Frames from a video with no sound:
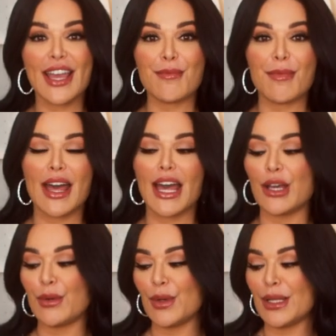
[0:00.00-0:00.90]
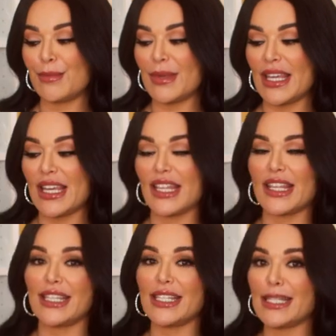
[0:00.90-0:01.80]
handbag would be
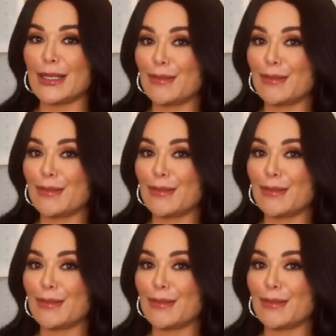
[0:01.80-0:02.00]
this